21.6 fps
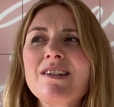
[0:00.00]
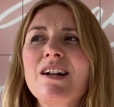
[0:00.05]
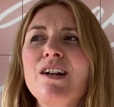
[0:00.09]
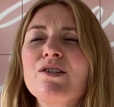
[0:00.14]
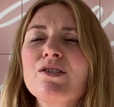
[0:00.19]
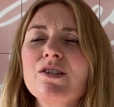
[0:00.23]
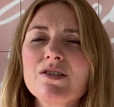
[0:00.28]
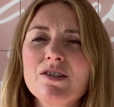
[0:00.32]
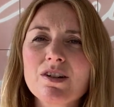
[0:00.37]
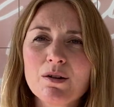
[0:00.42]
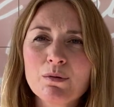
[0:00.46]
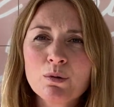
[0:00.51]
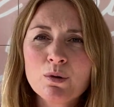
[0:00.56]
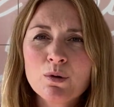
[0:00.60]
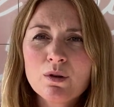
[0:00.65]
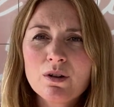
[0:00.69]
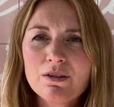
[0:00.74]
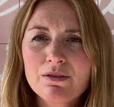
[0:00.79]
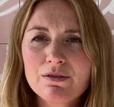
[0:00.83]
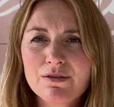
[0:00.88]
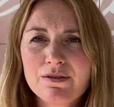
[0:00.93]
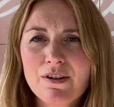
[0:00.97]
energetic
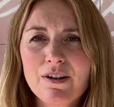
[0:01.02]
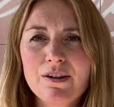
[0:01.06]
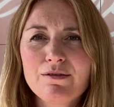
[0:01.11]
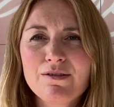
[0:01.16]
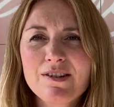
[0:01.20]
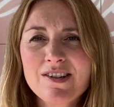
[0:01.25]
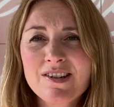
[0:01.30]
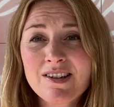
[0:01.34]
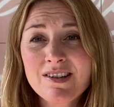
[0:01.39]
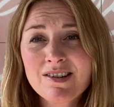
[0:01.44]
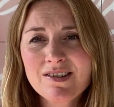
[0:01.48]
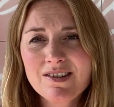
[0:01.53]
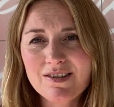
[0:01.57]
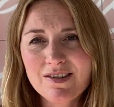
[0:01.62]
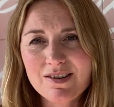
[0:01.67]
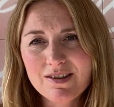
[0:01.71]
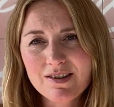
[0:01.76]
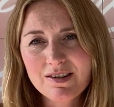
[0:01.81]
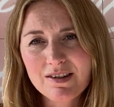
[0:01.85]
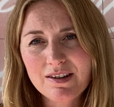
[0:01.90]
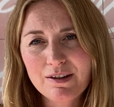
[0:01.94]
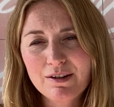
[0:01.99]
wall of
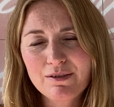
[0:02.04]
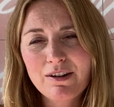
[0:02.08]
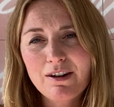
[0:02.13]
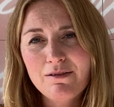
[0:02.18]
resistance